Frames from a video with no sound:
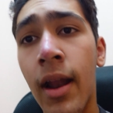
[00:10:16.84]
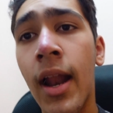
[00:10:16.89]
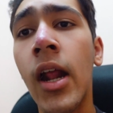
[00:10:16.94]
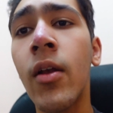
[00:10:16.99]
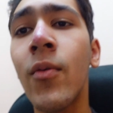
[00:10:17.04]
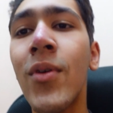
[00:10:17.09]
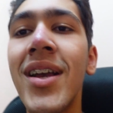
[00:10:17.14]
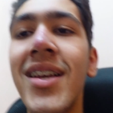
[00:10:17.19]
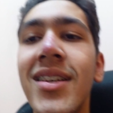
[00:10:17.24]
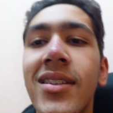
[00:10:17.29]

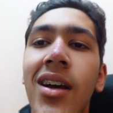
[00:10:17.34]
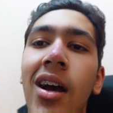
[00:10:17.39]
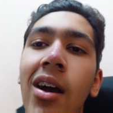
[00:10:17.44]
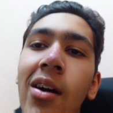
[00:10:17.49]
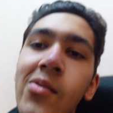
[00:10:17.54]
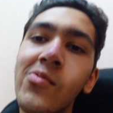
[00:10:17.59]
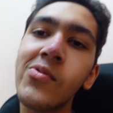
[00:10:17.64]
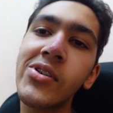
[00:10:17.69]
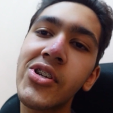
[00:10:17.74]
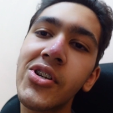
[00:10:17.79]
anyways, I
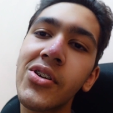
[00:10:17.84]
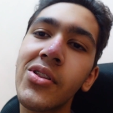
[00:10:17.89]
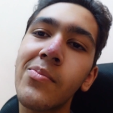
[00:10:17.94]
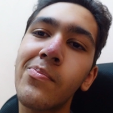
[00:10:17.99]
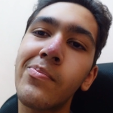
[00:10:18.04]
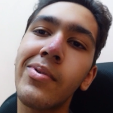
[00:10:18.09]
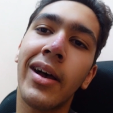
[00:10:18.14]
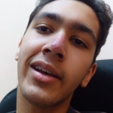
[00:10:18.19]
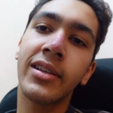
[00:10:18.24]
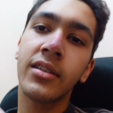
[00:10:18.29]
wish you the
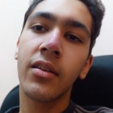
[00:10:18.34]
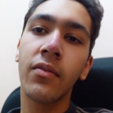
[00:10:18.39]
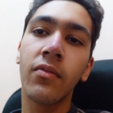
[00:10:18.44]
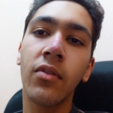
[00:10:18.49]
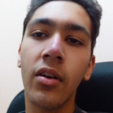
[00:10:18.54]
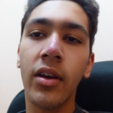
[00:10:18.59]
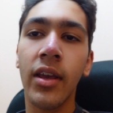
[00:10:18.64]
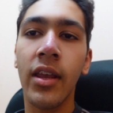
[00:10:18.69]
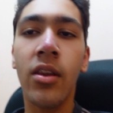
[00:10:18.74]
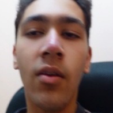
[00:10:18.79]
best of
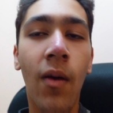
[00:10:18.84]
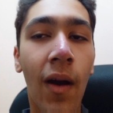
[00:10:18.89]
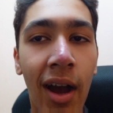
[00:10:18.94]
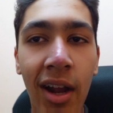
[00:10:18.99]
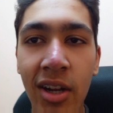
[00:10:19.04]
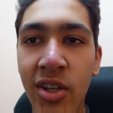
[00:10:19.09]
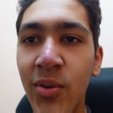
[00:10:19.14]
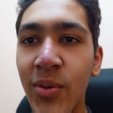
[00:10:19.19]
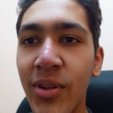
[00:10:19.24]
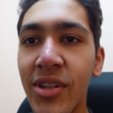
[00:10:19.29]
luck in your
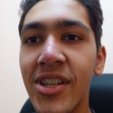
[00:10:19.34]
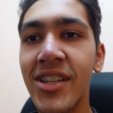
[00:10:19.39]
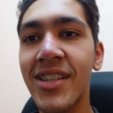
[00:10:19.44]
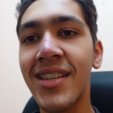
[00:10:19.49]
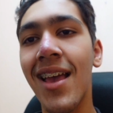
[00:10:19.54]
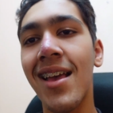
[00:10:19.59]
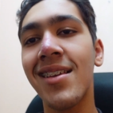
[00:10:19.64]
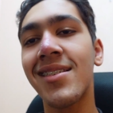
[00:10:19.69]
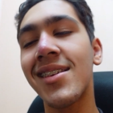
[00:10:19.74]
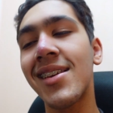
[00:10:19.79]
actual
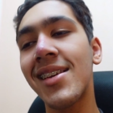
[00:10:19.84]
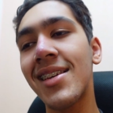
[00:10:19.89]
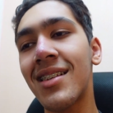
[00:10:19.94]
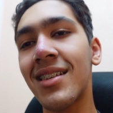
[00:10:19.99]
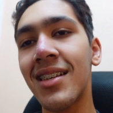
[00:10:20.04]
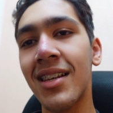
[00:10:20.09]
GCSEs,